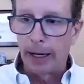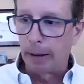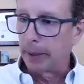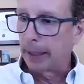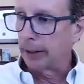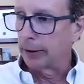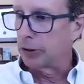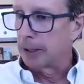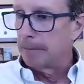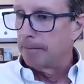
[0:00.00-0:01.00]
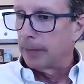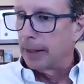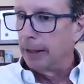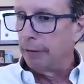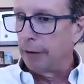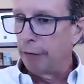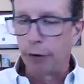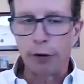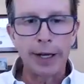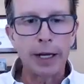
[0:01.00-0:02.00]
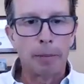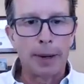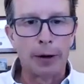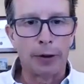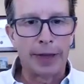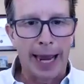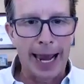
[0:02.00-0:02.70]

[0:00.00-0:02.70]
Because if you think about the